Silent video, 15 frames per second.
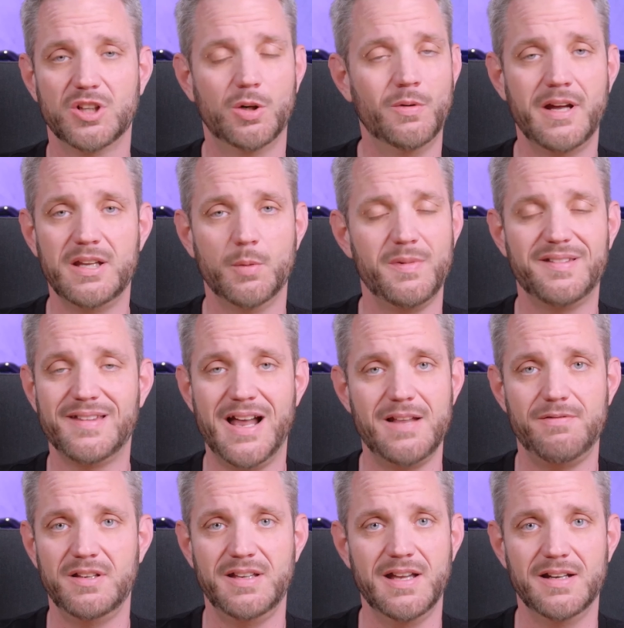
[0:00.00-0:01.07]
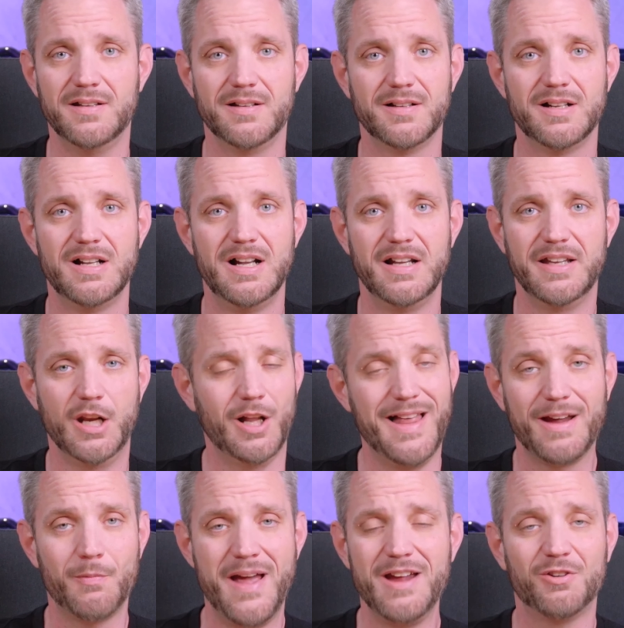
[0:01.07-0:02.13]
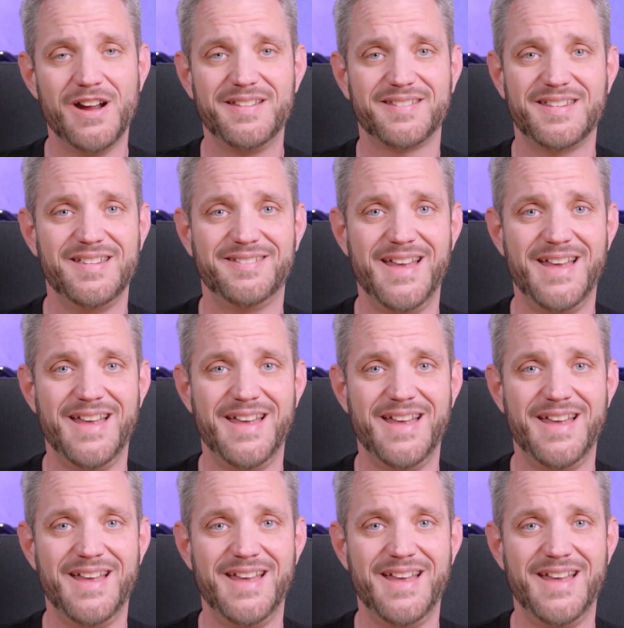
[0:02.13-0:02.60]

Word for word: Don't wait, you'll be sad if you did. You know, like Wayne Gretzky